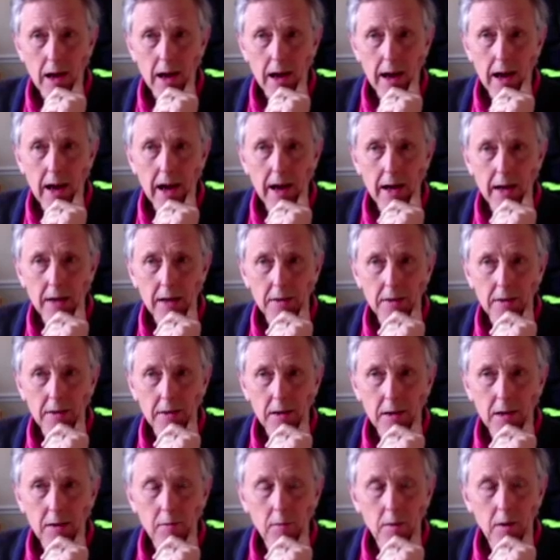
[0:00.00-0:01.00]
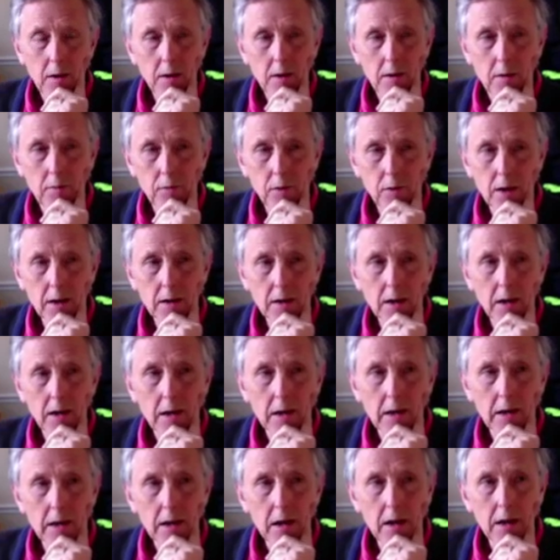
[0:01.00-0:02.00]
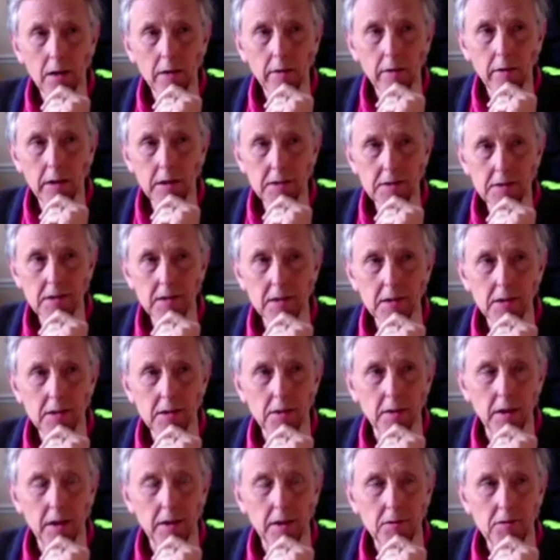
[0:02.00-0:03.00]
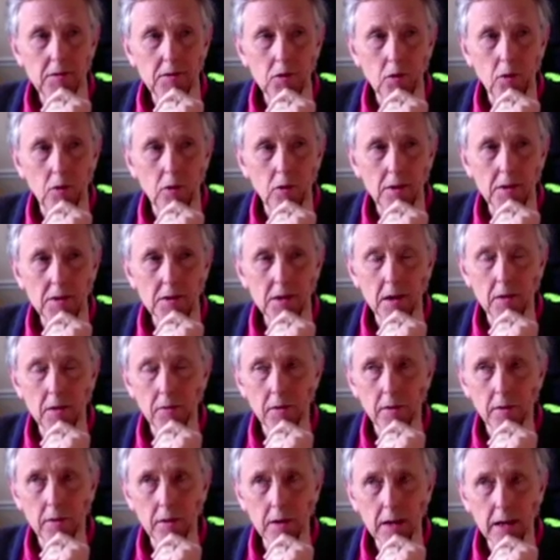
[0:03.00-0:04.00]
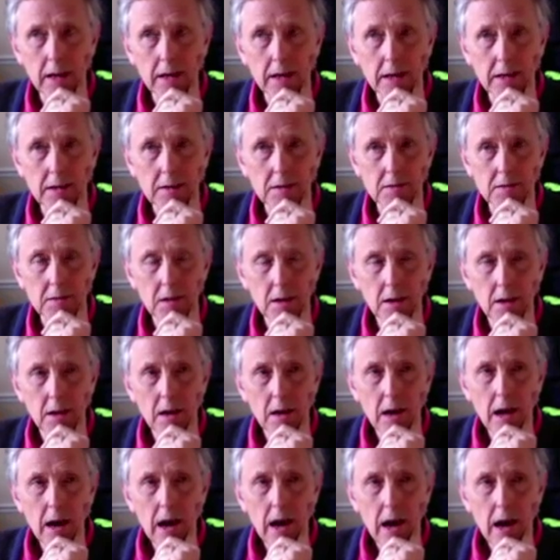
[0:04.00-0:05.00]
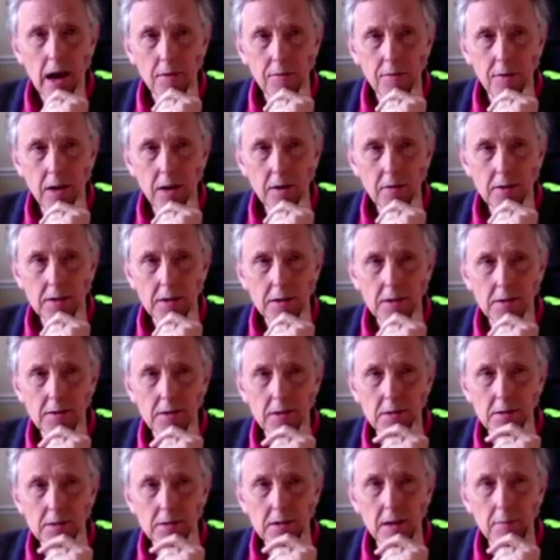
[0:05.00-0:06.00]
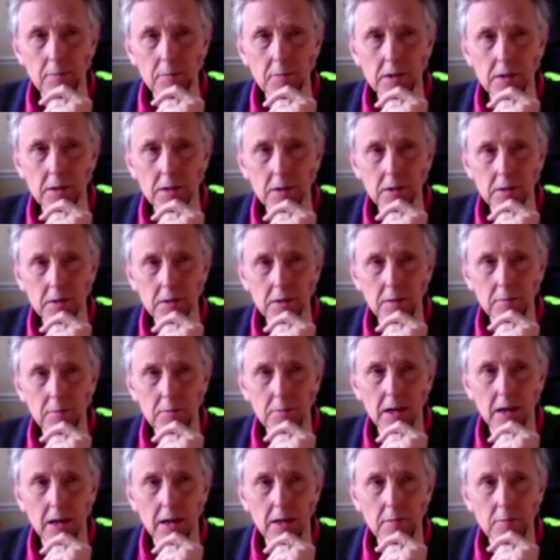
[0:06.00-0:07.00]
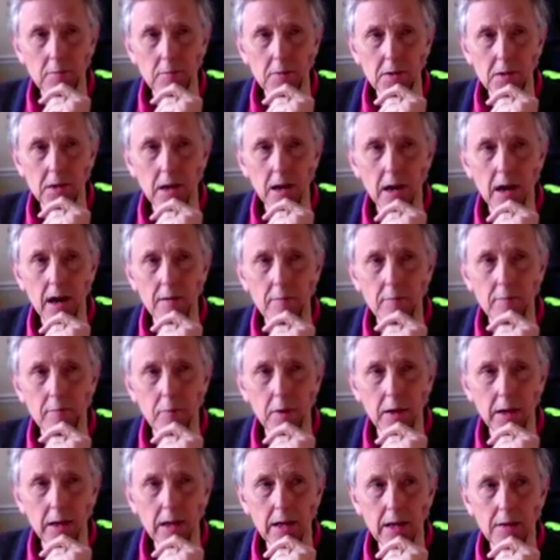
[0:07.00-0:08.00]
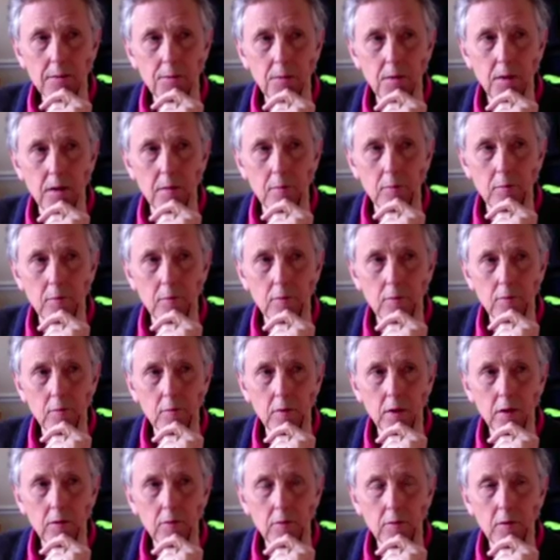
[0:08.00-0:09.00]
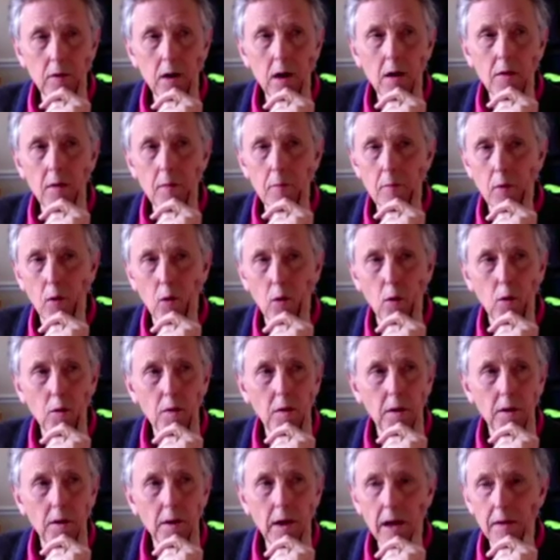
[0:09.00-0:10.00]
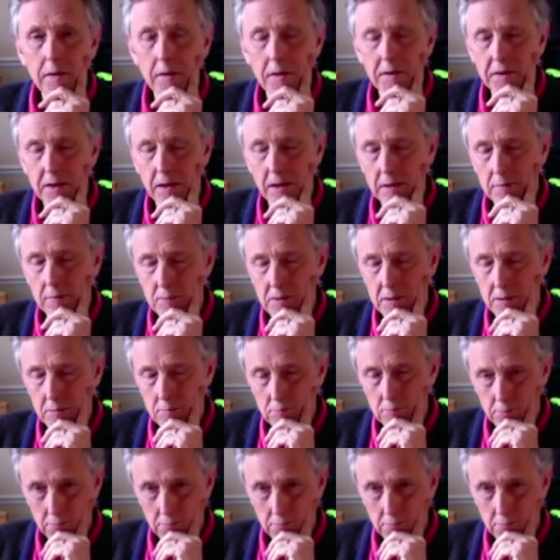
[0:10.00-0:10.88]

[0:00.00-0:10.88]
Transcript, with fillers: And frankly, listening to those stories over the years, I've noticed that sometimes I believe them rather more than other times.